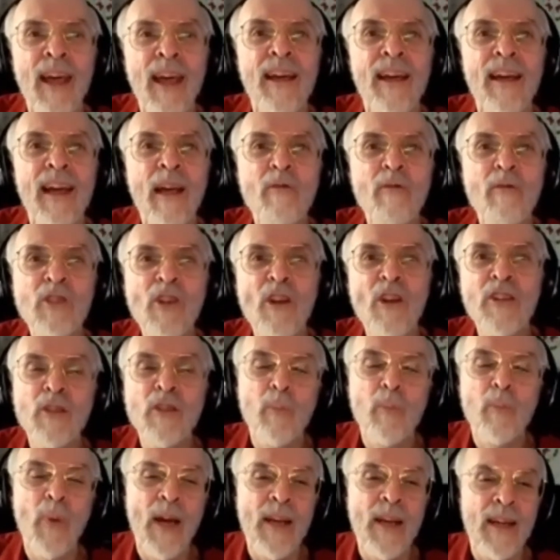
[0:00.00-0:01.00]
I was also
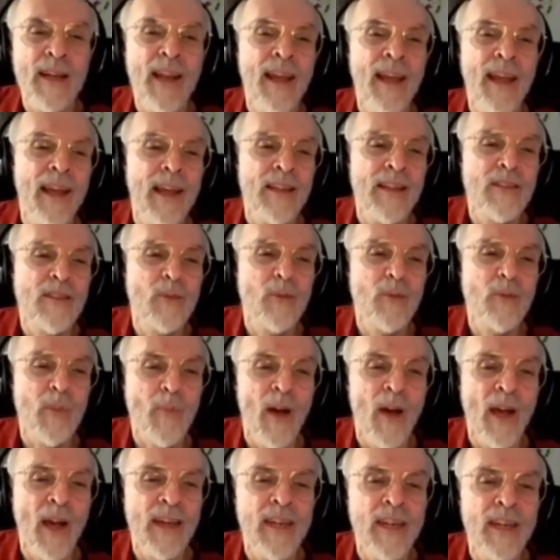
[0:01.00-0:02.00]
butting heads with
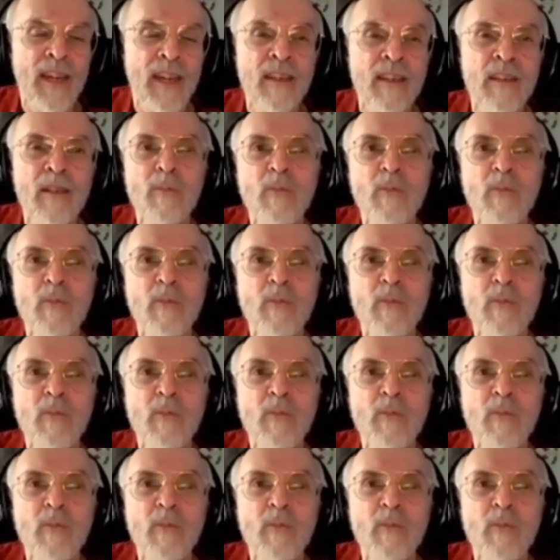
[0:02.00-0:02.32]
my kingdom